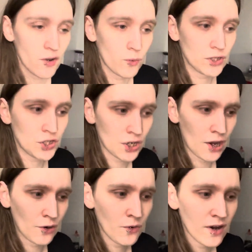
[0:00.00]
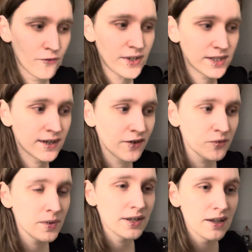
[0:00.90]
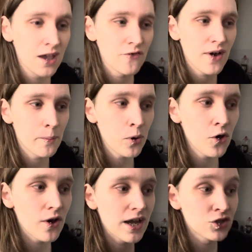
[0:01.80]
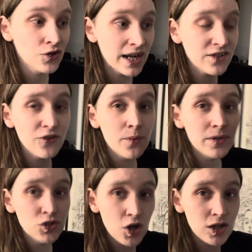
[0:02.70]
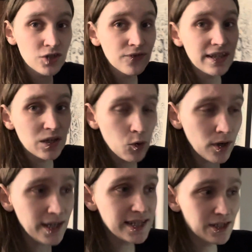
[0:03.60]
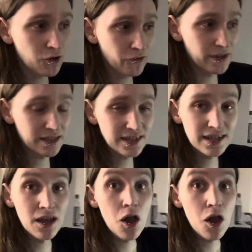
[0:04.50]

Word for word: which you know, this government that put a transphobe in charge of the Equalities Office